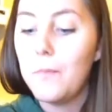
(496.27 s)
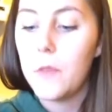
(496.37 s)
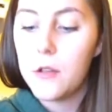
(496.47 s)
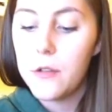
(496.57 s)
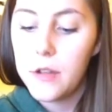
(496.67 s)

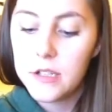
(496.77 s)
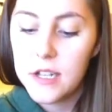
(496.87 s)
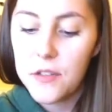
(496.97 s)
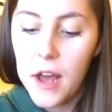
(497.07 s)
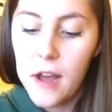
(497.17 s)
Other things
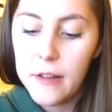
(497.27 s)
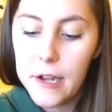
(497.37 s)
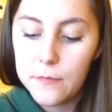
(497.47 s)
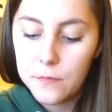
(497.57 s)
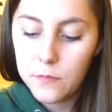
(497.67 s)
like that,
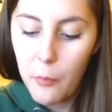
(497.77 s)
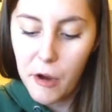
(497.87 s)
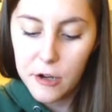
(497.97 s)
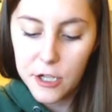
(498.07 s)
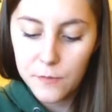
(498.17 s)
like,
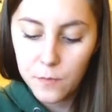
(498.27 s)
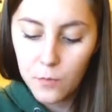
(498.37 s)
I don't know.